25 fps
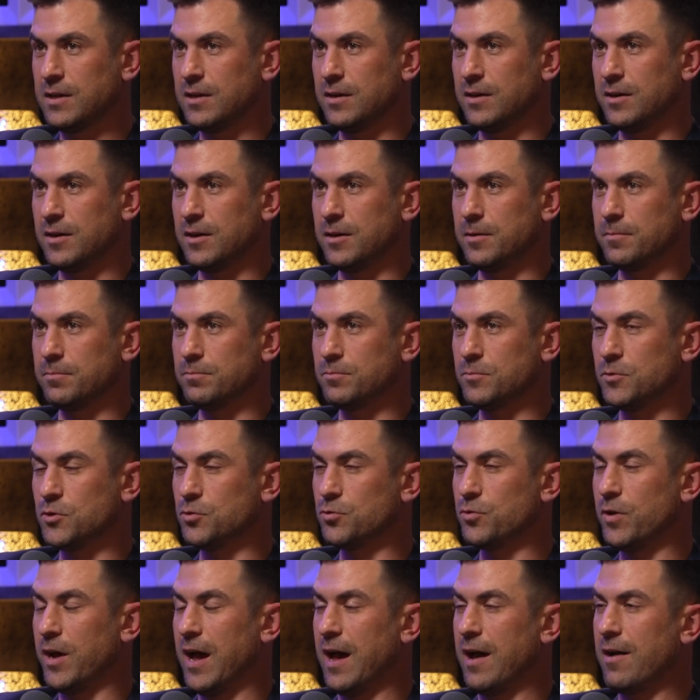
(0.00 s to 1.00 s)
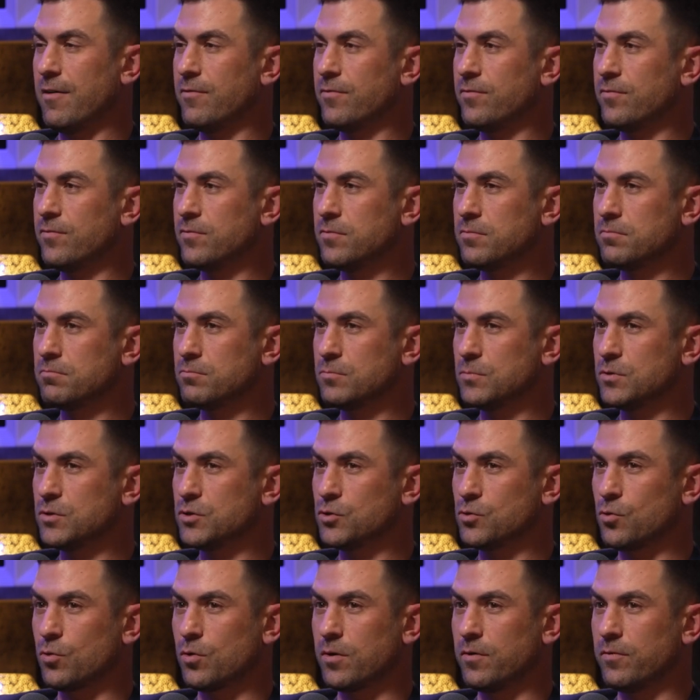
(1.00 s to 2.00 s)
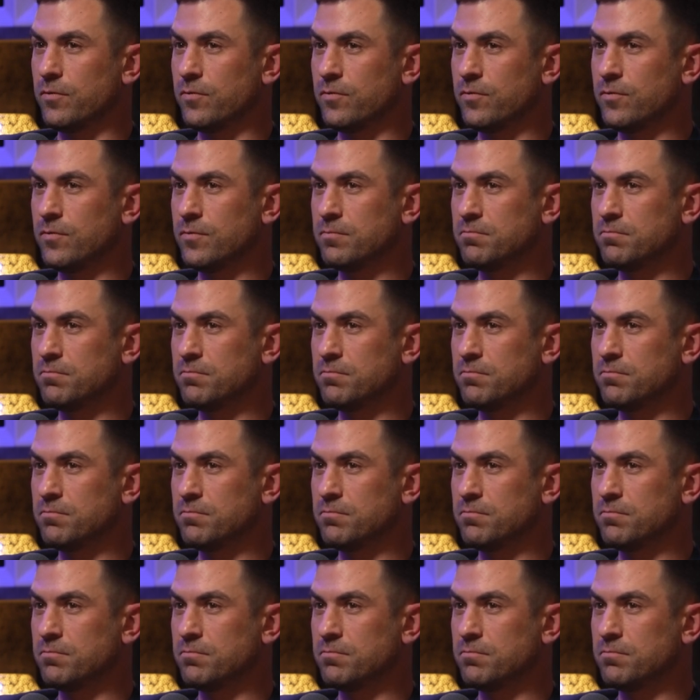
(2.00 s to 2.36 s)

Do you have sort of